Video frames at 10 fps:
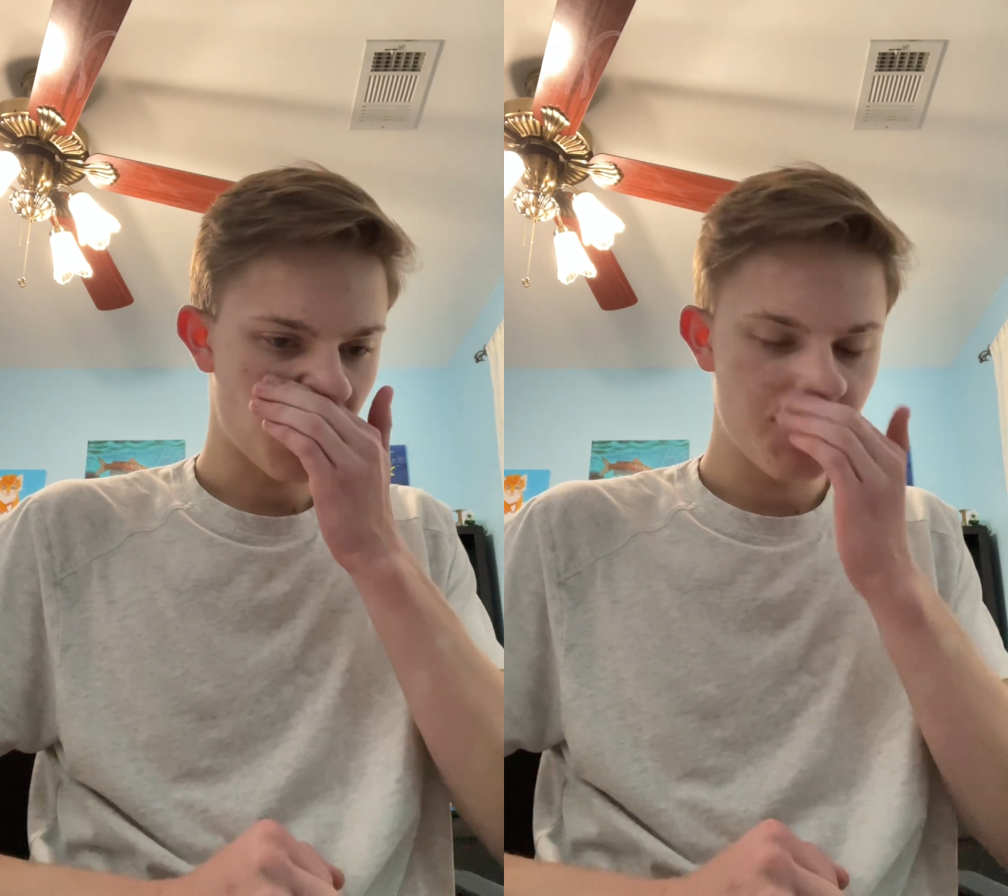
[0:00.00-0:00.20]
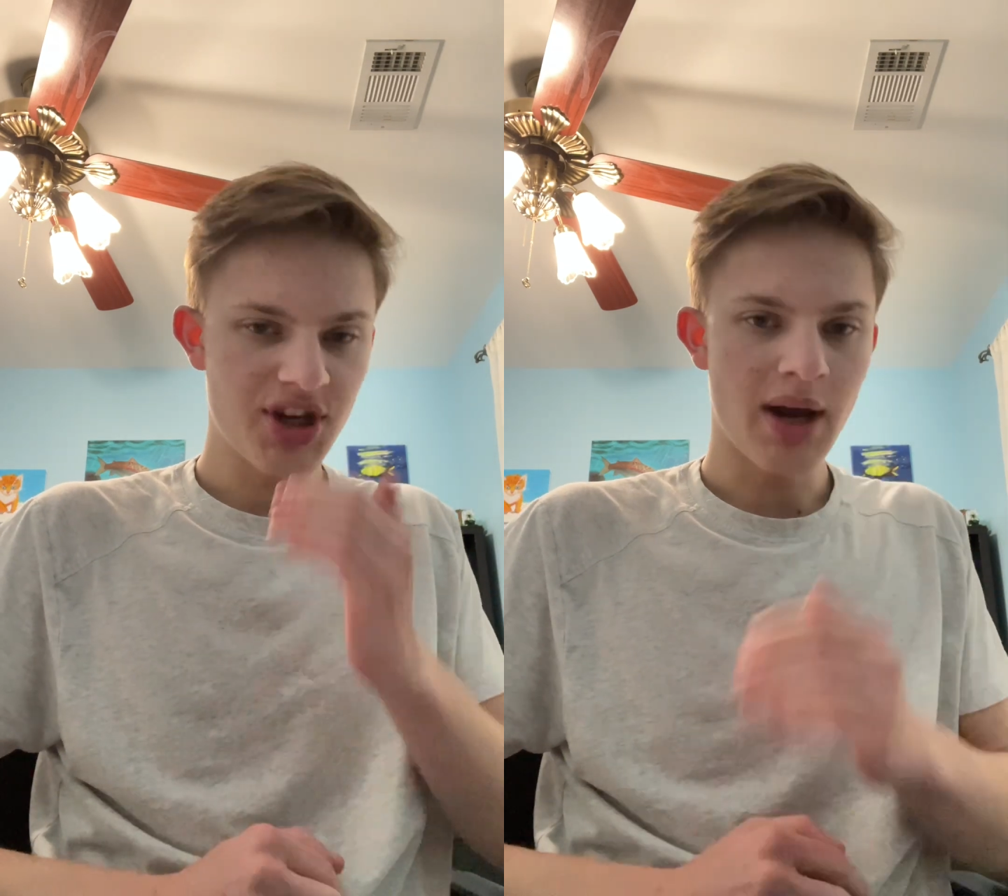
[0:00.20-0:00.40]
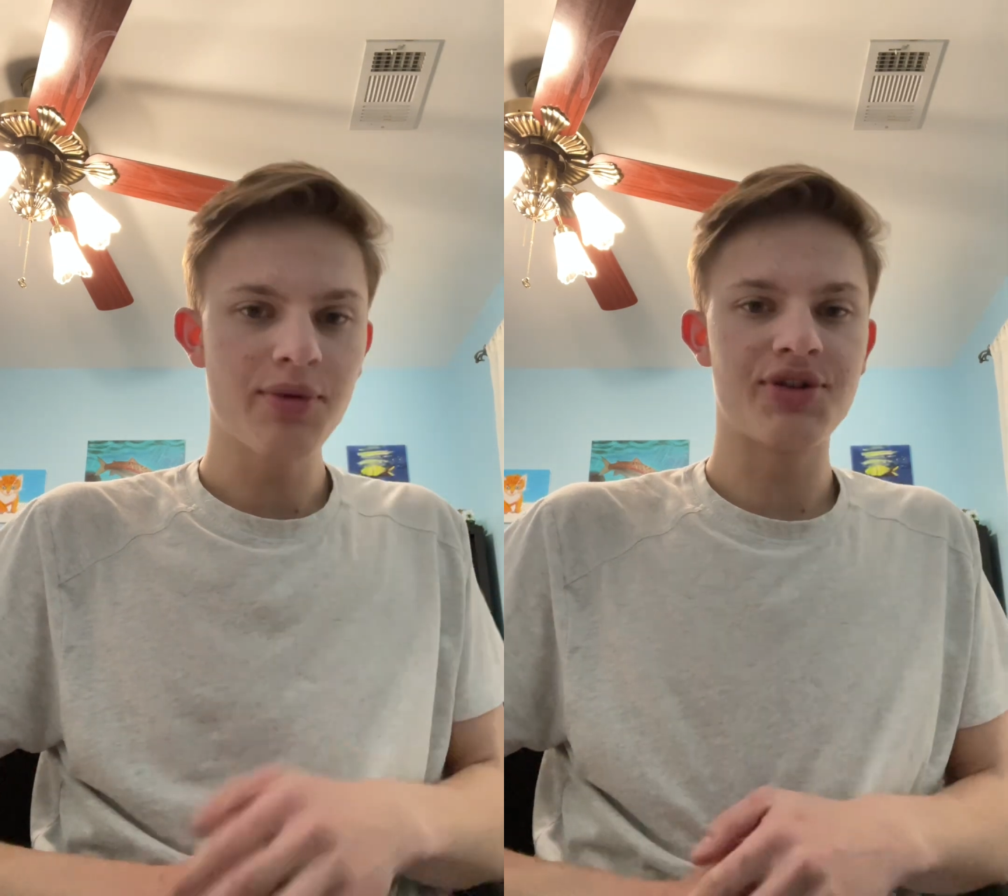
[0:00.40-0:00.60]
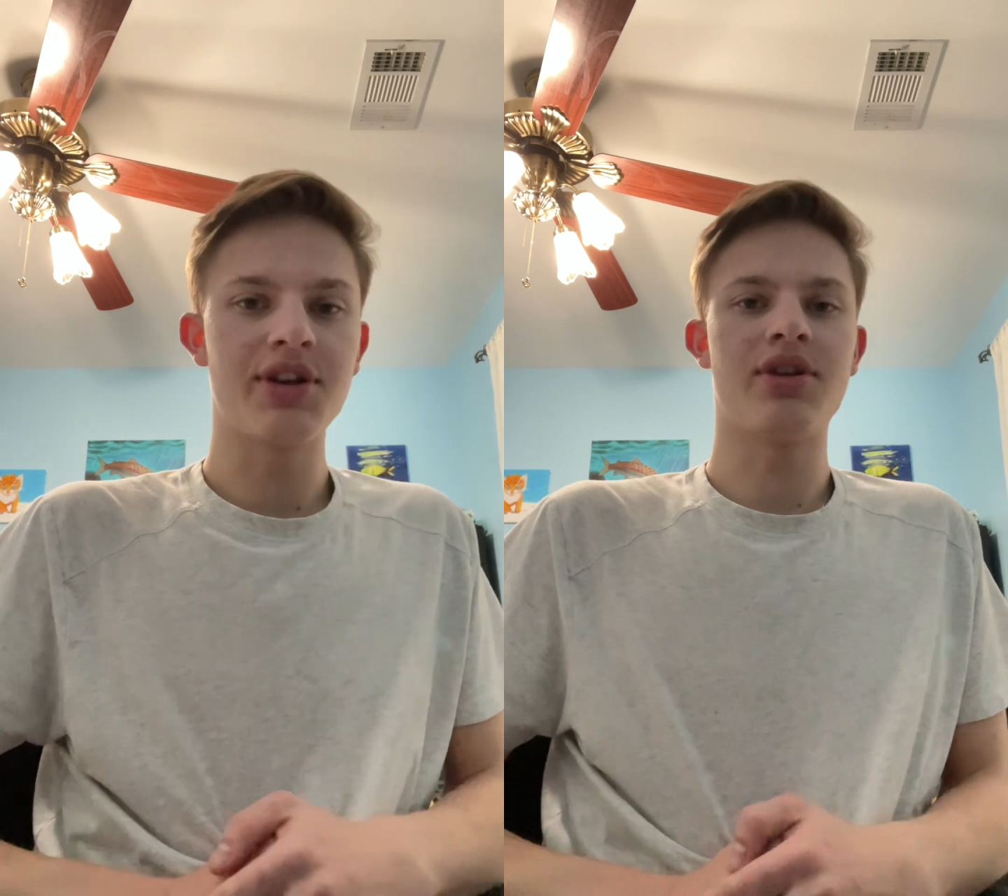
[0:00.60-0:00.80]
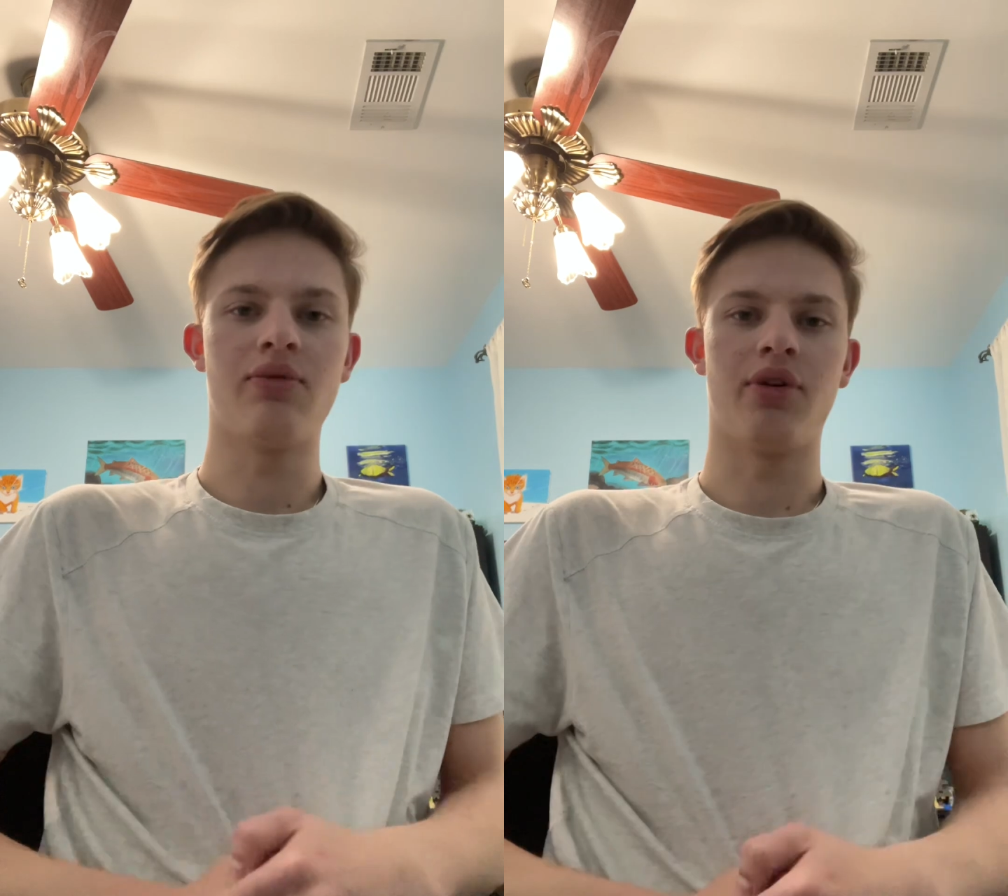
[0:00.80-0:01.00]
chapter
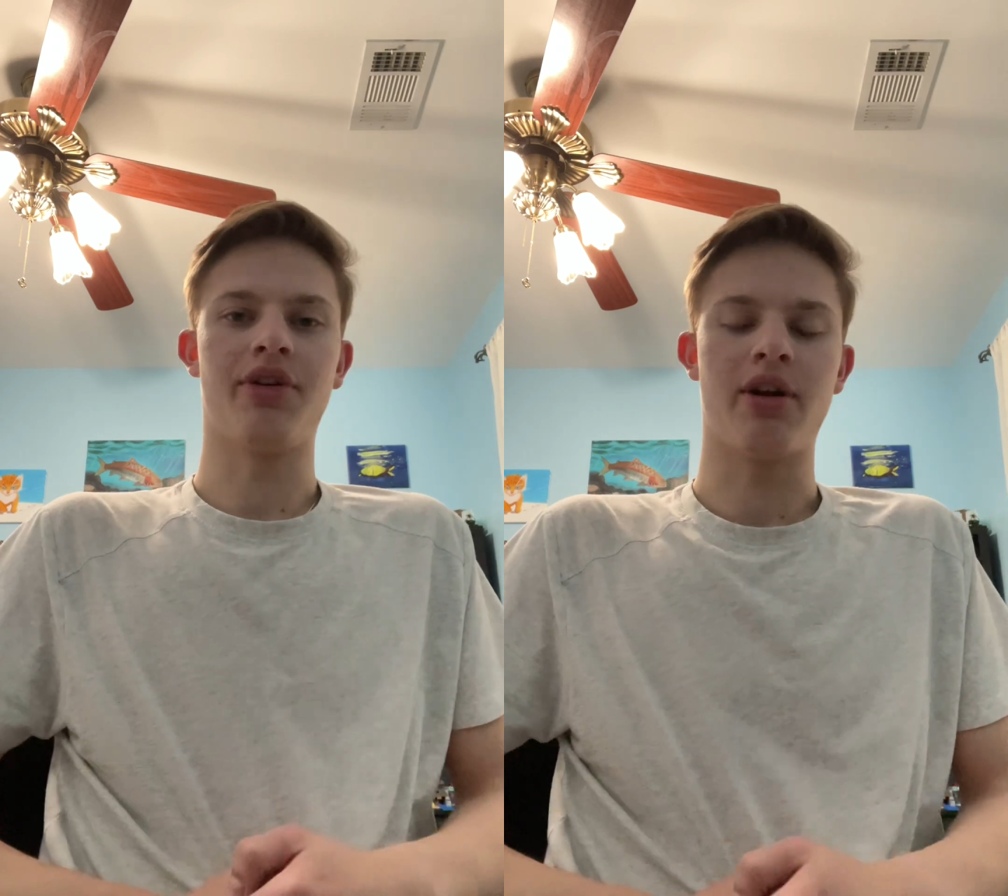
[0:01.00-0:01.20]
16 really